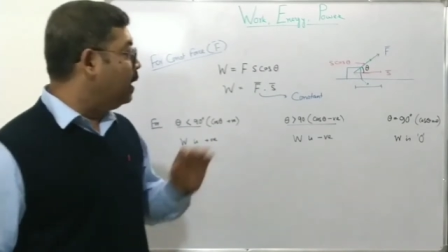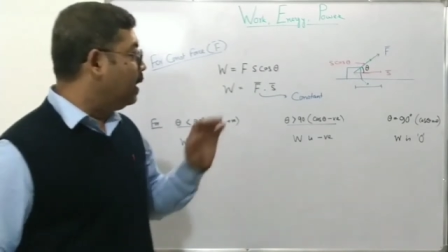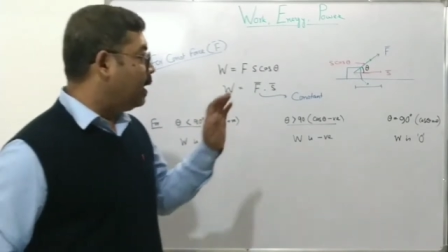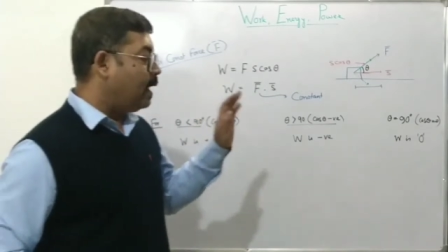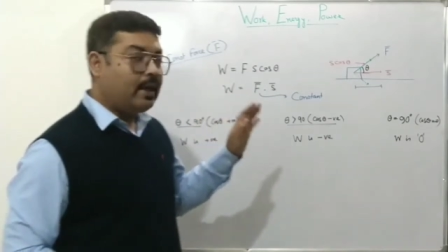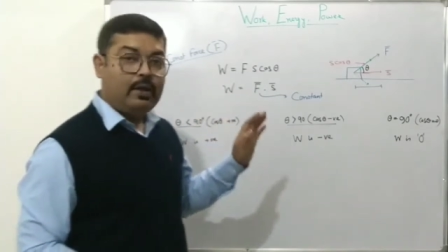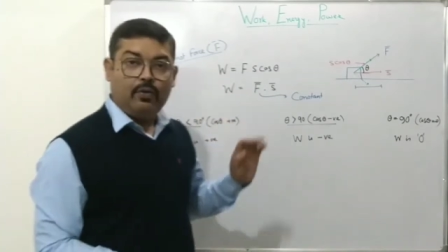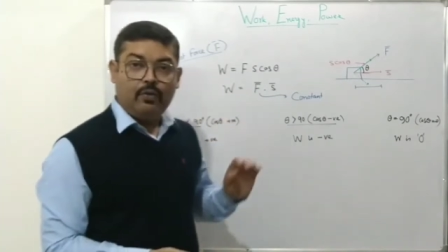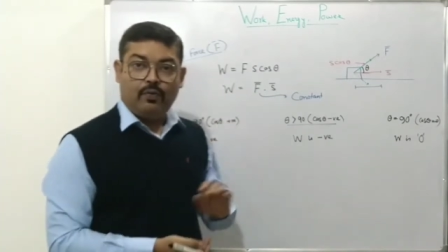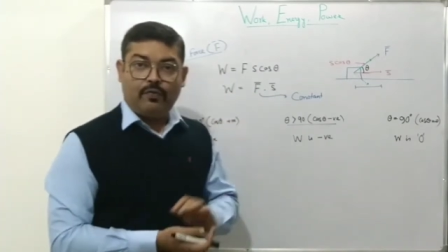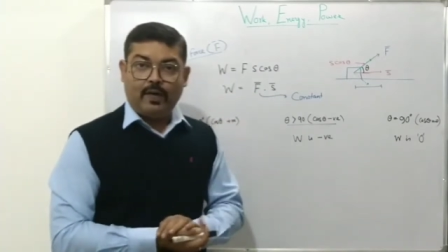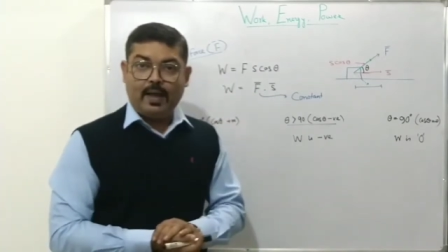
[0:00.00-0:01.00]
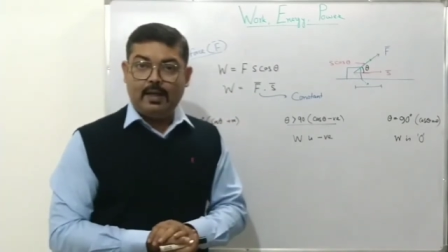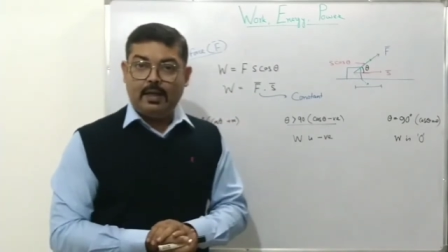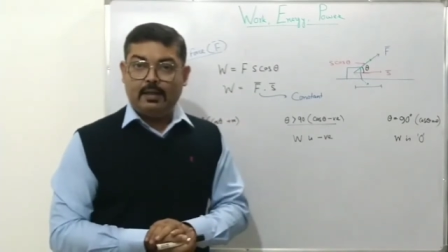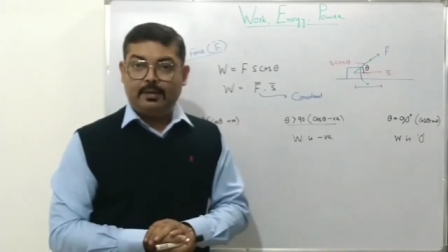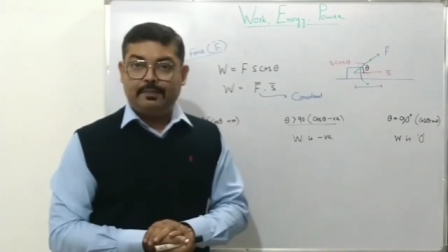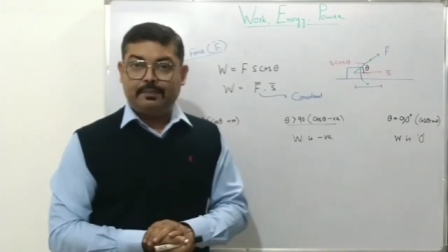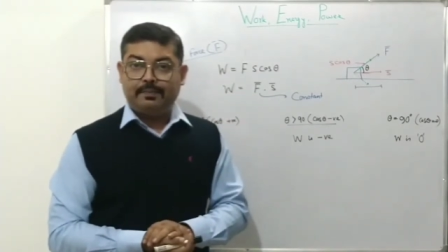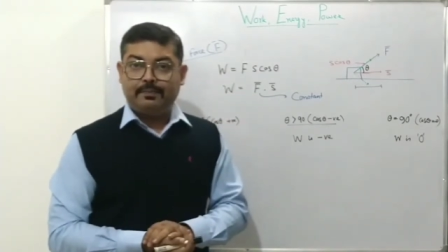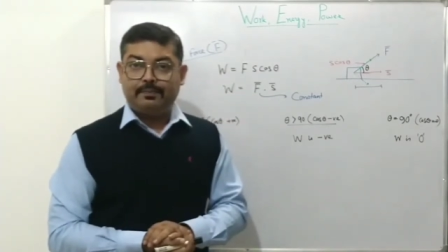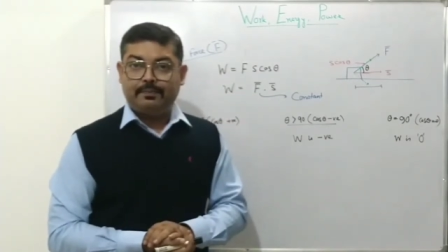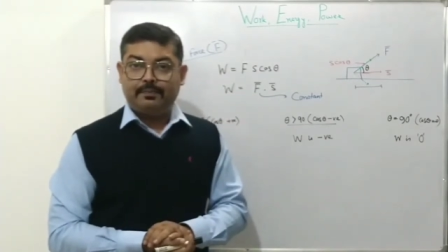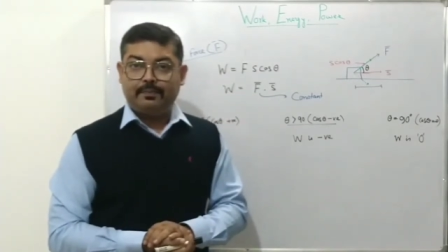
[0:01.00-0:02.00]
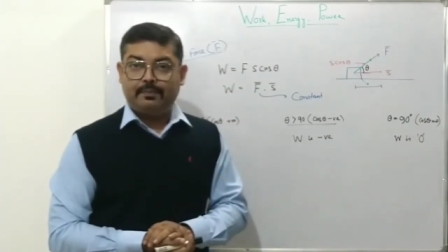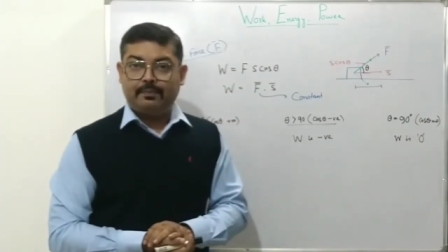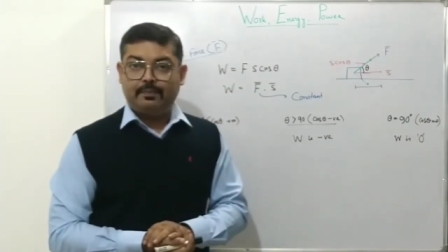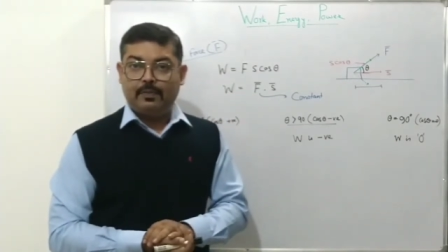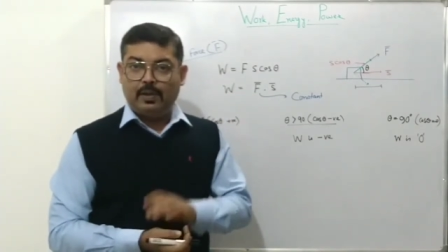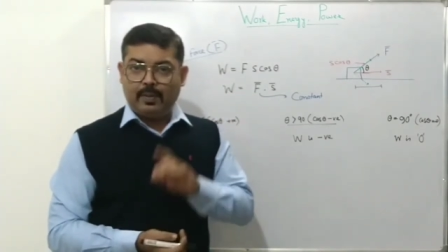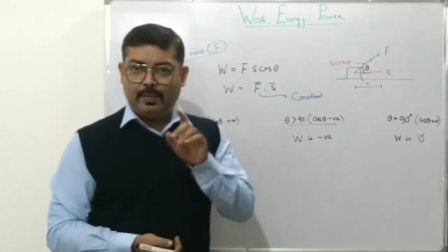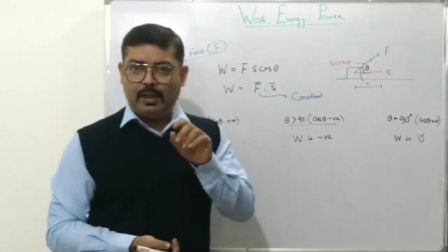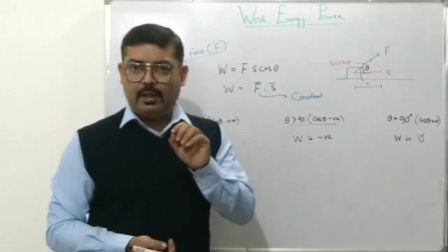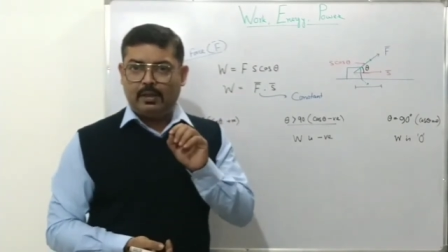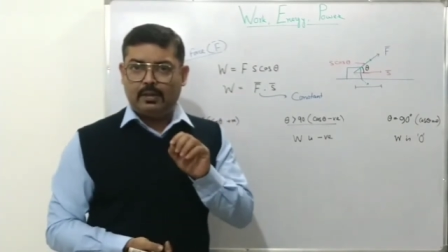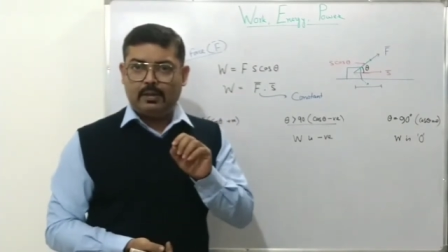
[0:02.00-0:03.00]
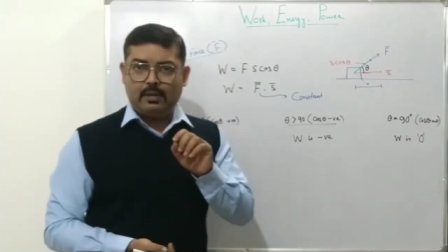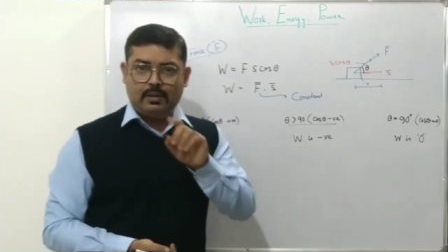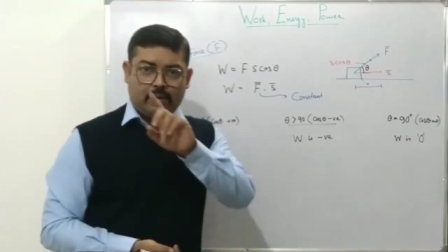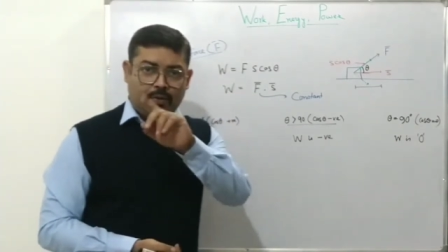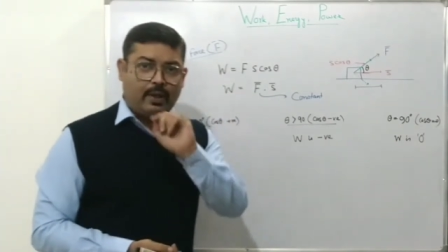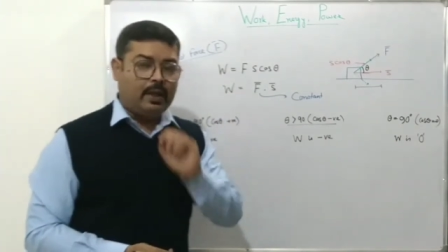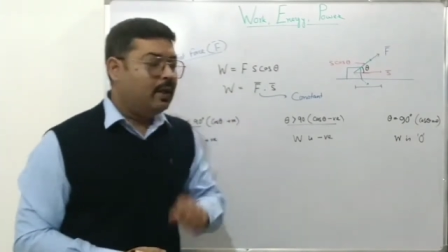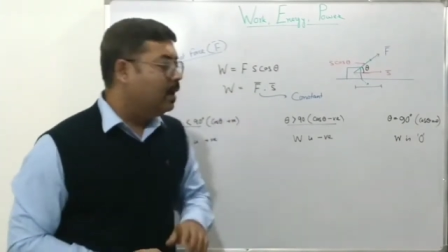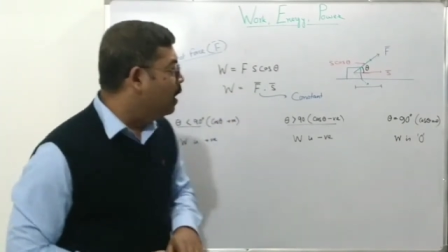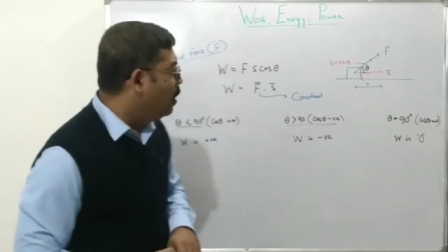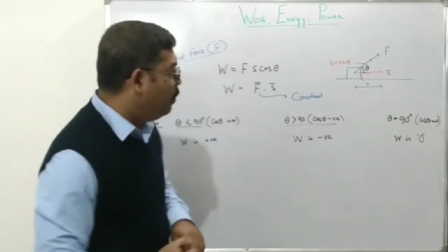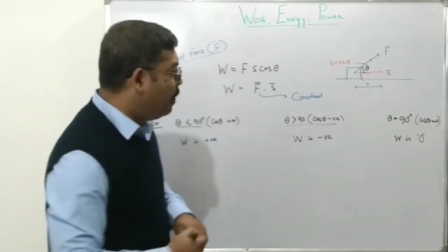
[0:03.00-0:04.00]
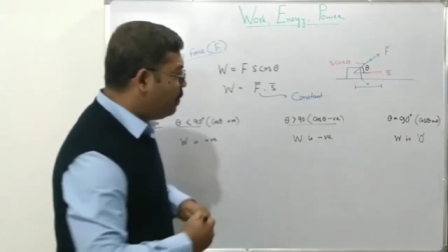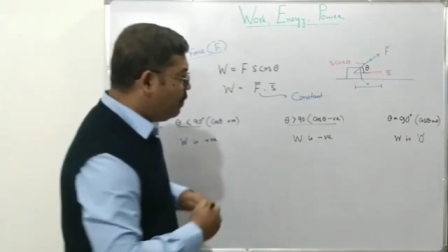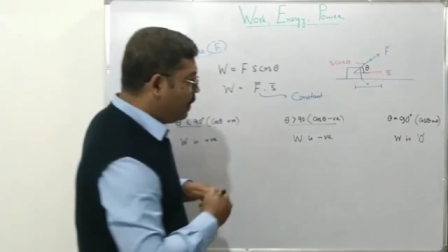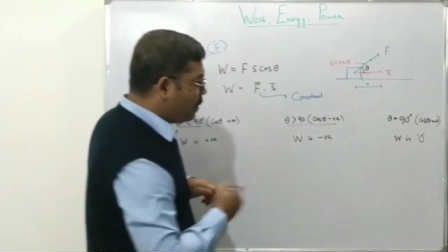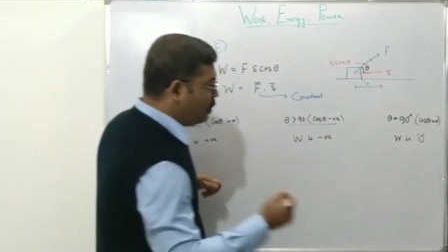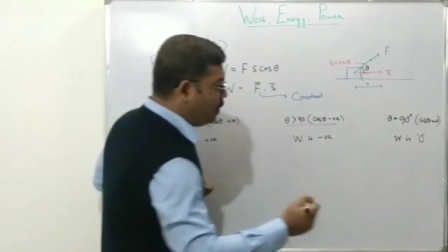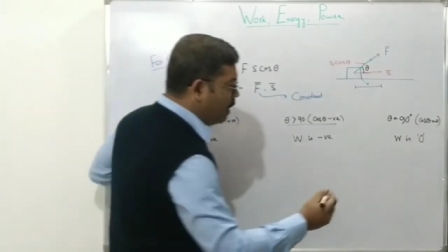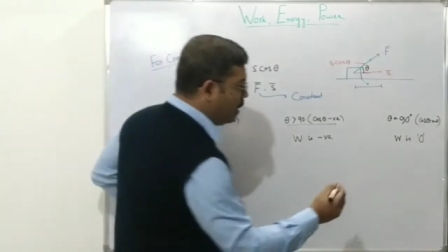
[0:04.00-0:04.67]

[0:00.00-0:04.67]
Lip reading: Can you find that? Remember that? Okay. When we were talking